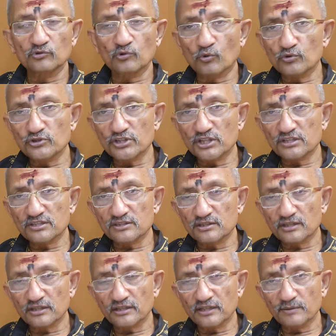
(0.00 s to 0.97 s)
don't
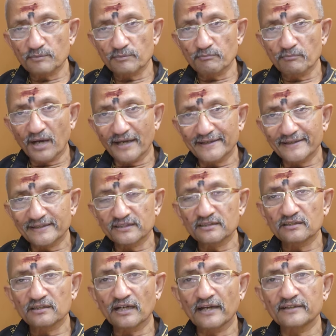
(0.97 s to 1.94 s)
just keep
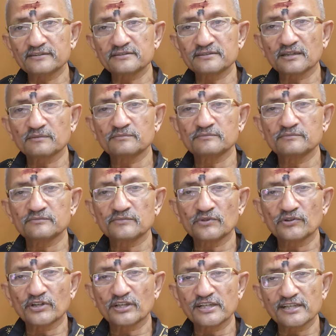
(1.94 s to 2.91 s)
buying at
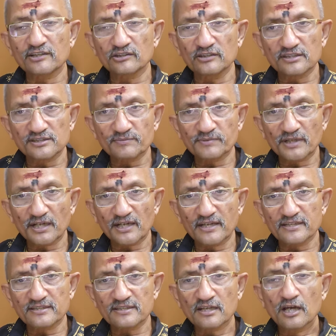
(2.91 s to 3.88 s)
some ridiculous
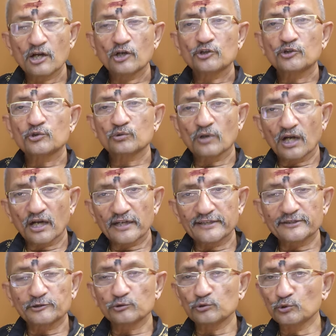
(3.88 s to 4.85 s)
price, too
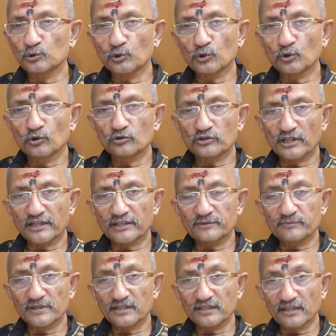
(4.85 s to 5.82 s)
high, too low,
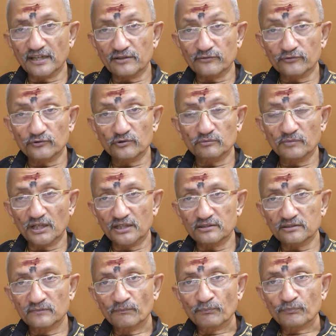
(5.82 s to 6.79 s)
right? Be careful,
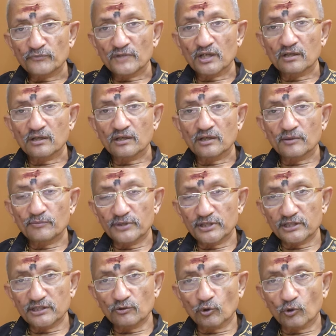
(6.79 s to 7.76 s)
but
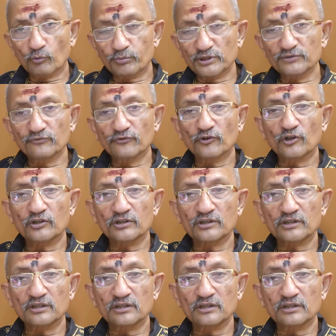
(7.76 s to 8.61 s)
be open for